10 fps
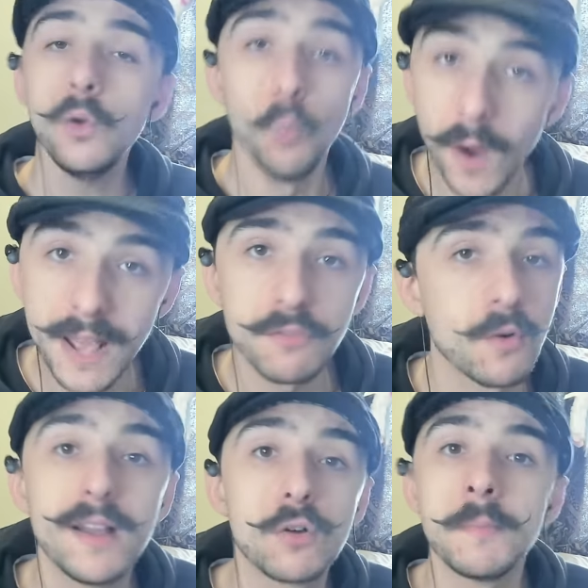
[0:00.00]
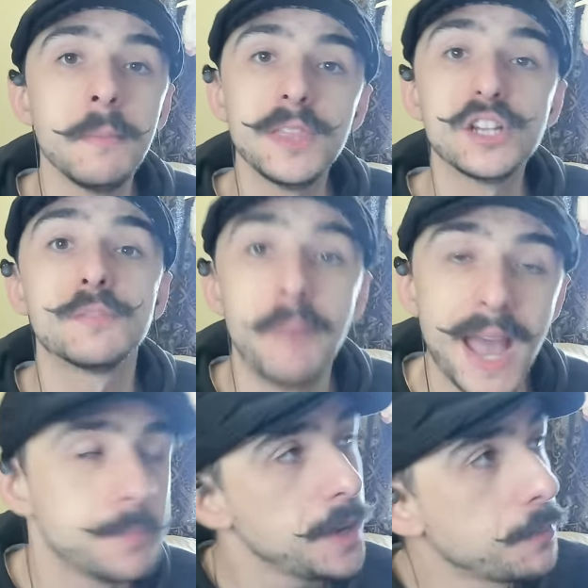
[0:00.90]
whatever, right? Or maybe they're just
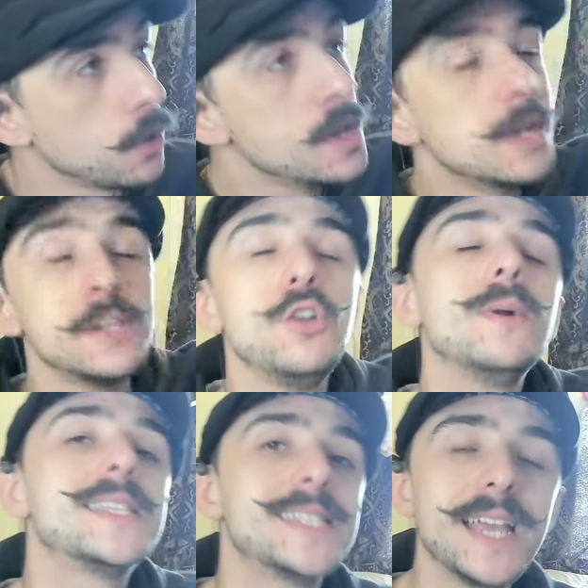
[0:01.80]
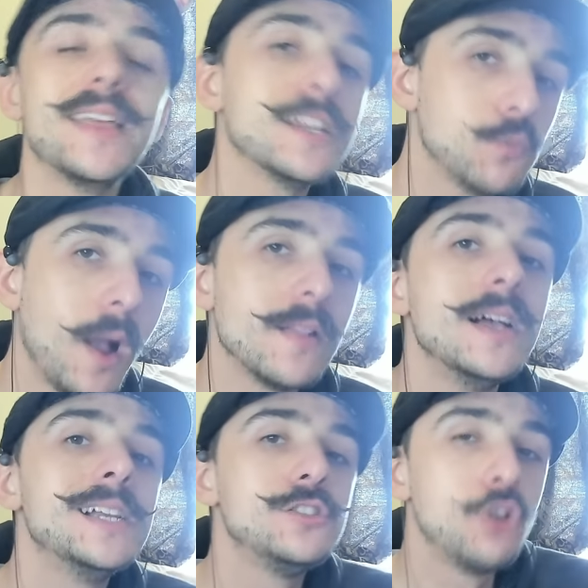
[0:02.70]
bad people. You would say that as well.
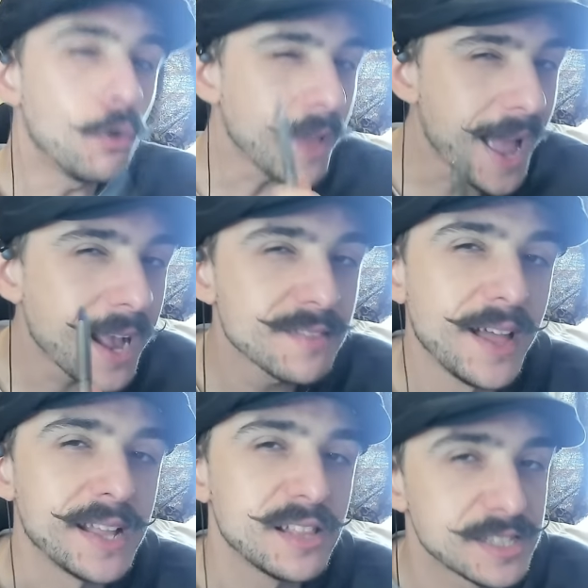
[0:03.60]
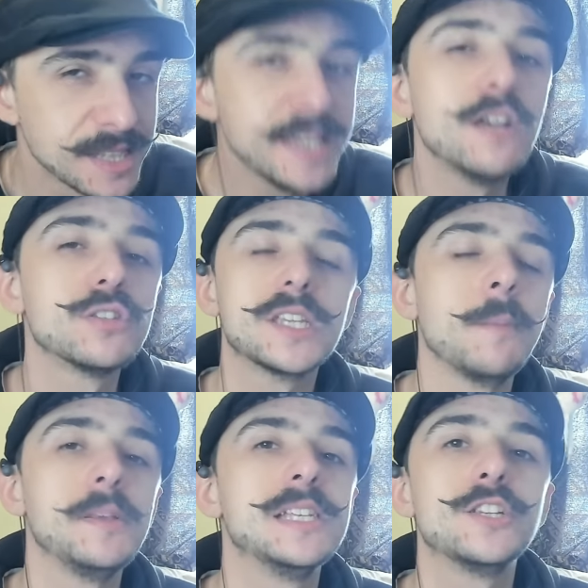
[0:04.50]
Don't act like this Leo
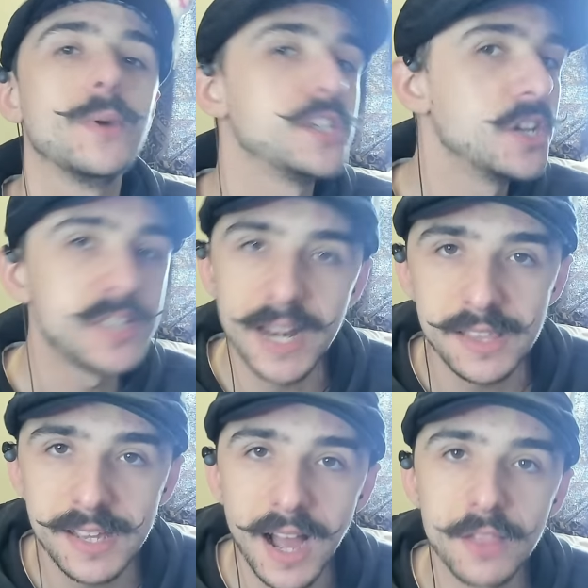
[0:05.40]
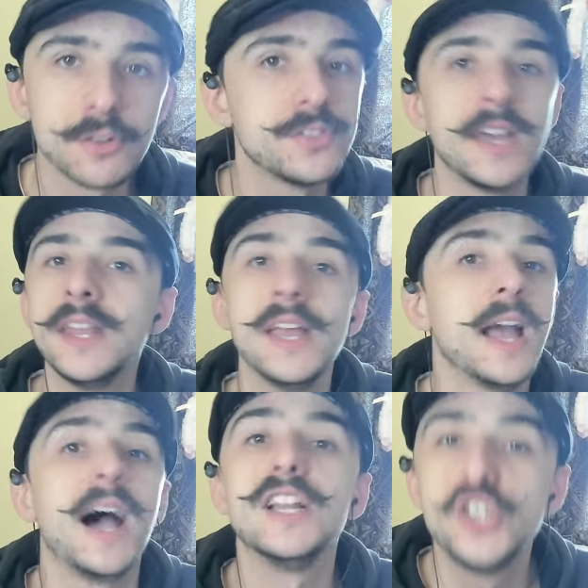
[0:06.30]
Skippy situation is anything other than
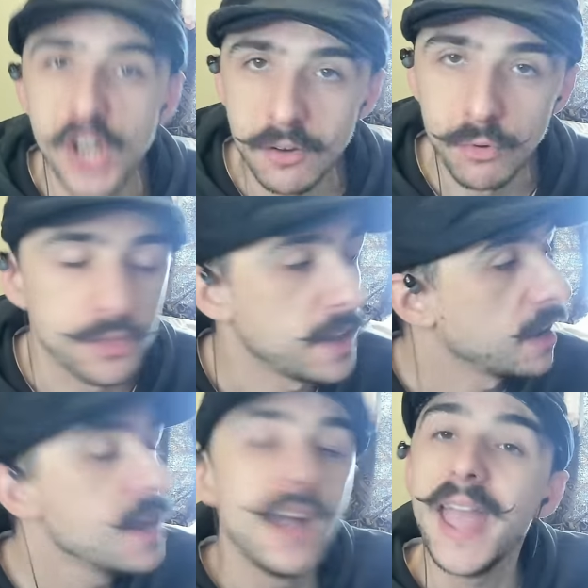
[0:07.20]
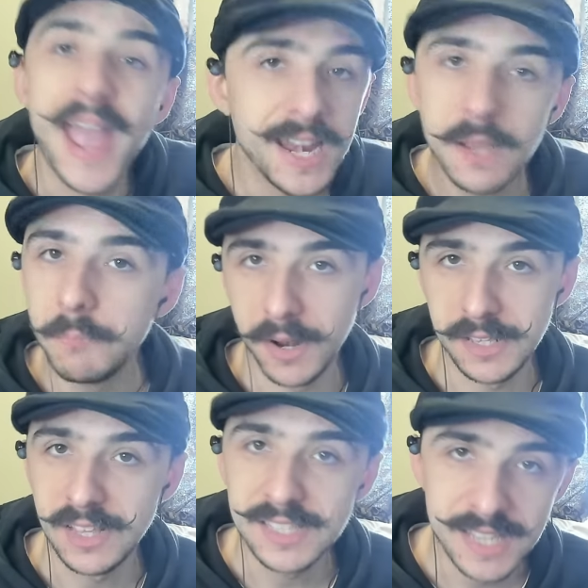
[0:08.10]
a general thing.
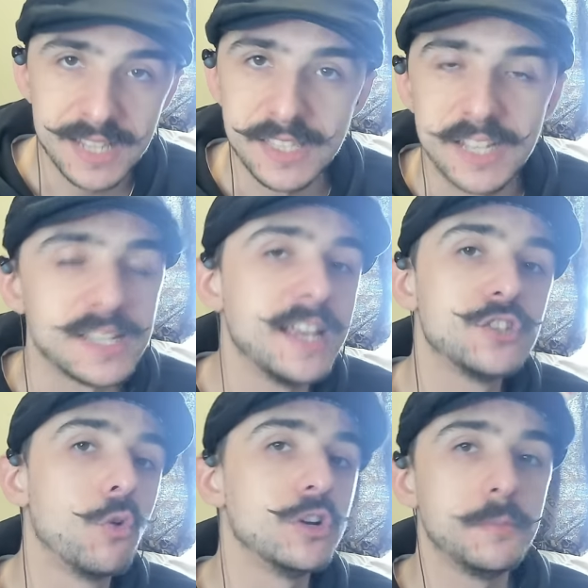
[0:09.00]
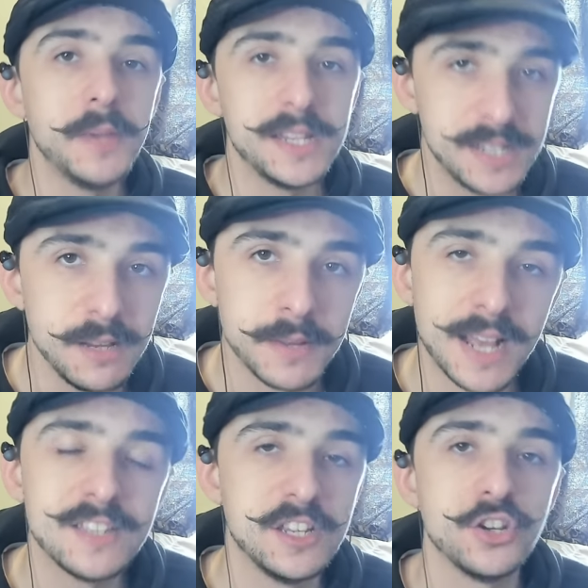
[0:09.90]
Anybody that says this is going to be
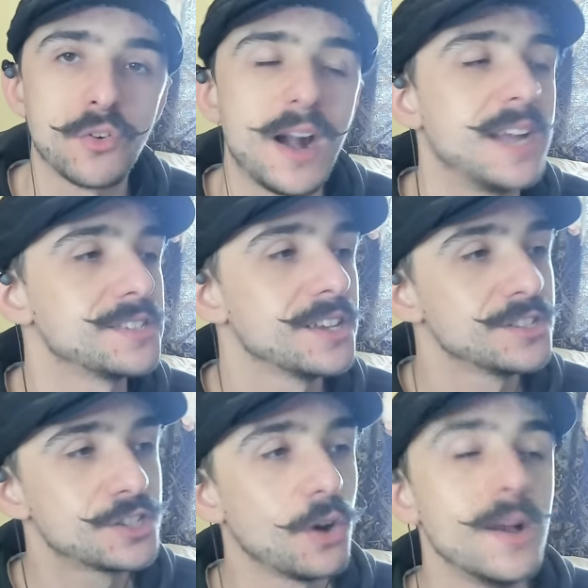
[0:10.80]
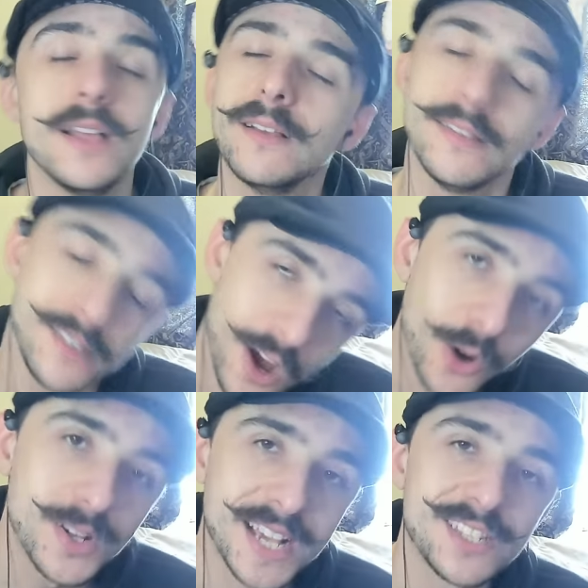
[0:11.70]
demonized in your eyes. So,
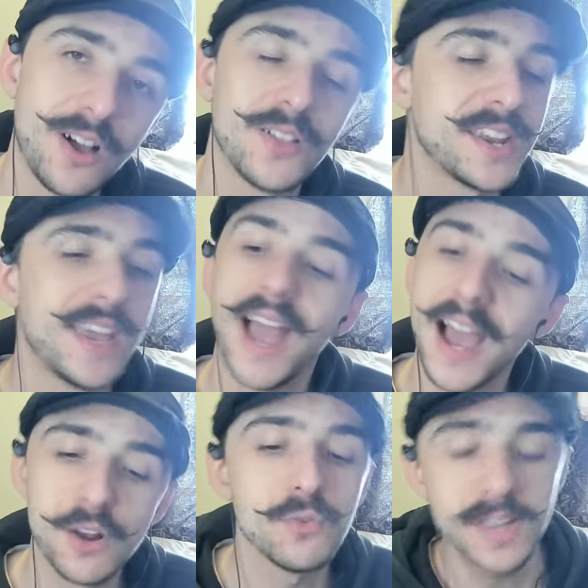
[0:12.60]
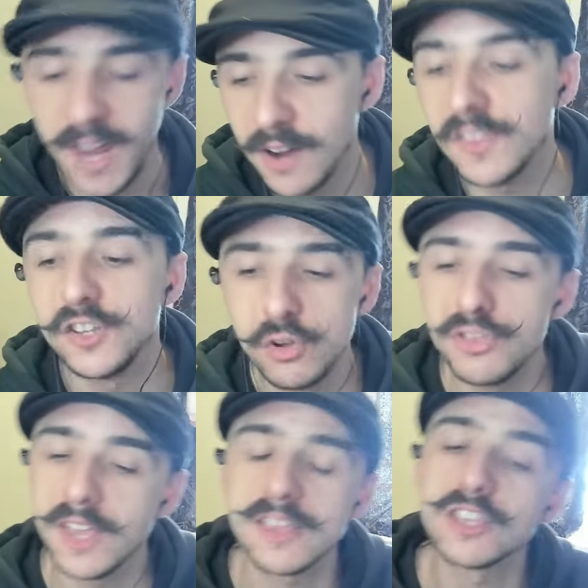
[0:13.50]
no, Tess Holliday, I don't care that you
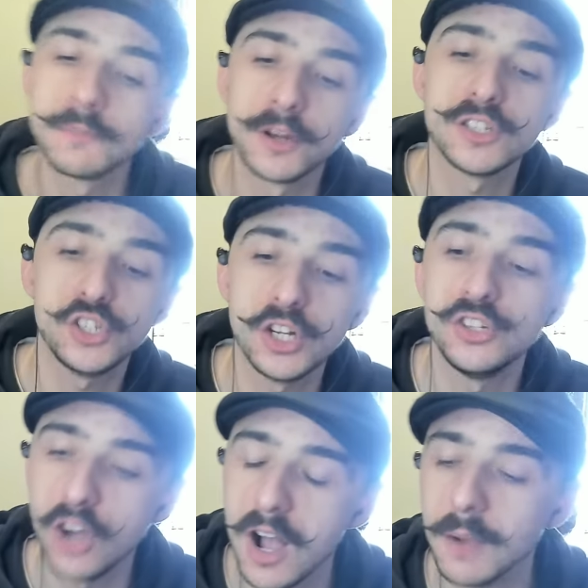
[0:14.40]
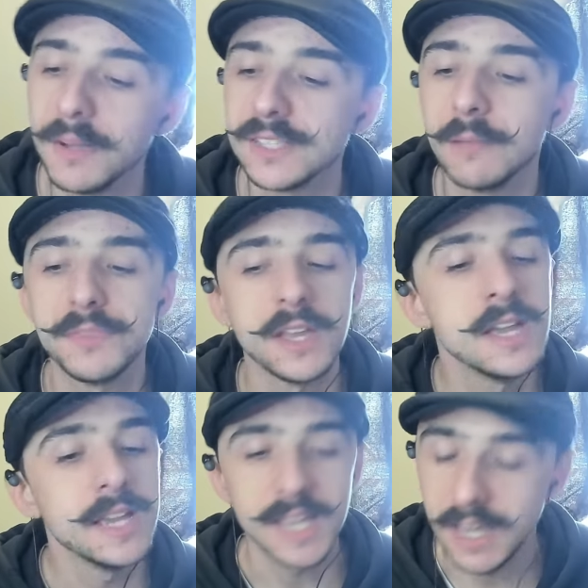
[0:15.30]
think that this person shouldn't talk about something,
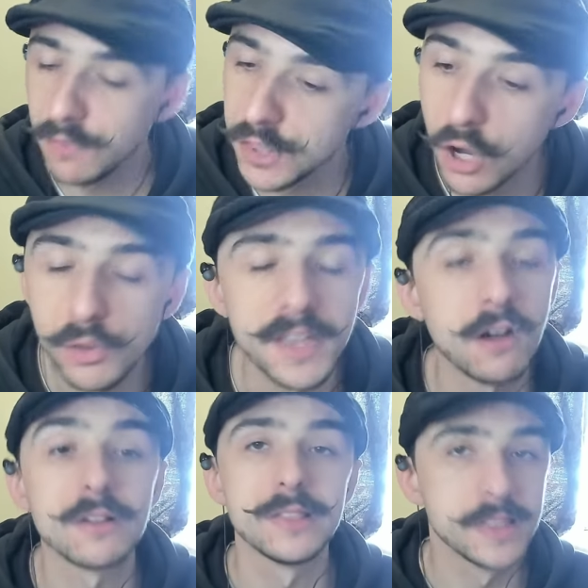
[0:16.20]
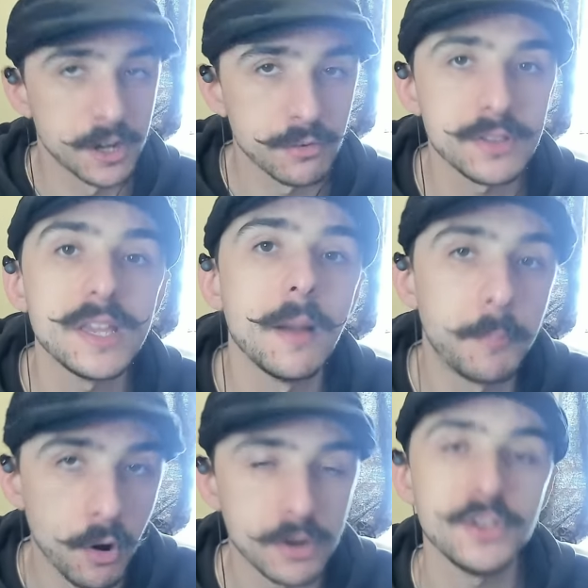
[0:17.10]
even though they are literally a
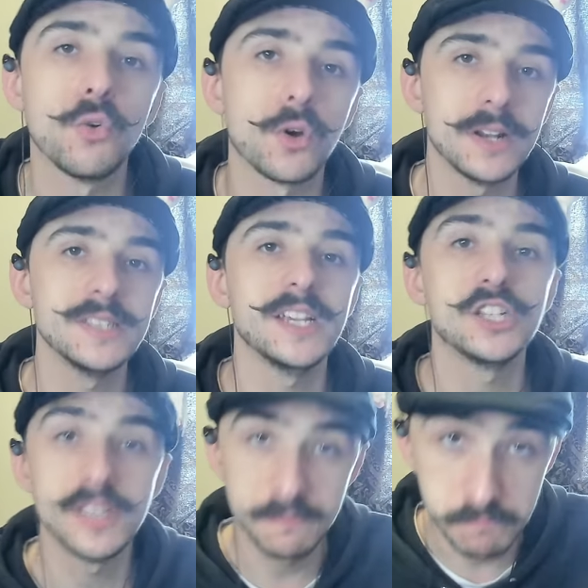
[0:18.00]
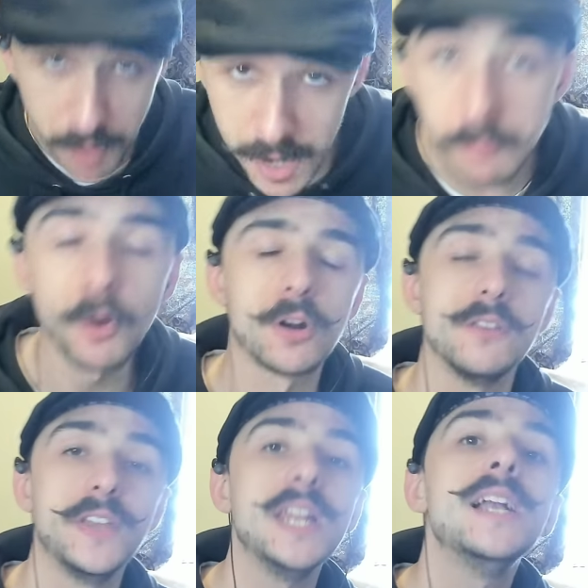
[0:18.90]
part of your organization. They've been a part
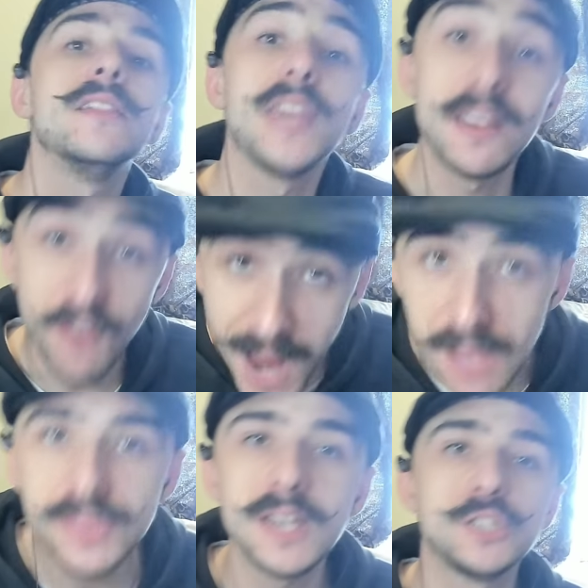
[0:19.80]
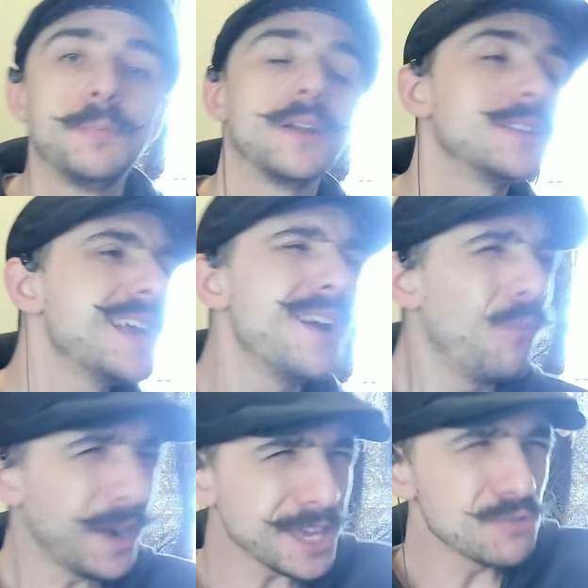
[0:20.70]
of it, they've had the experience.
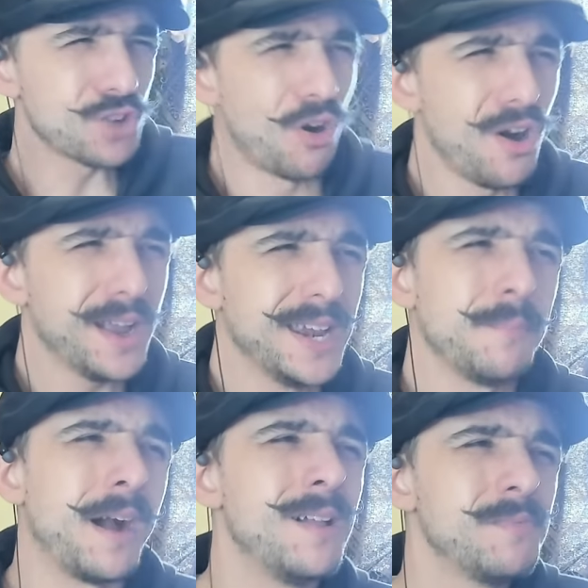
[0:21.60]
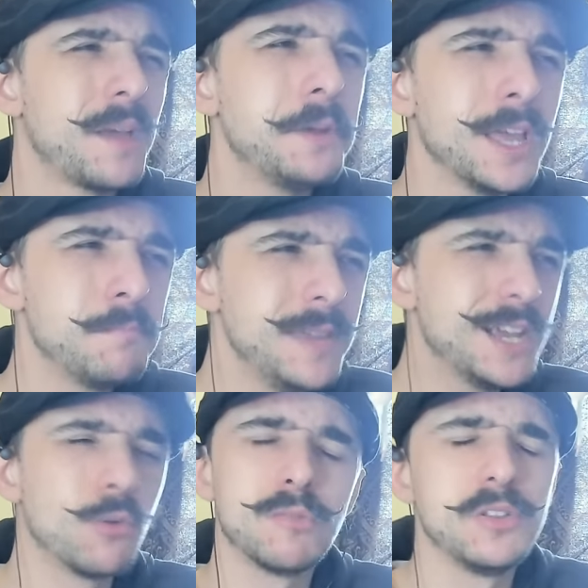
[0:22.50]
What are you talking about? That'd be like me going to a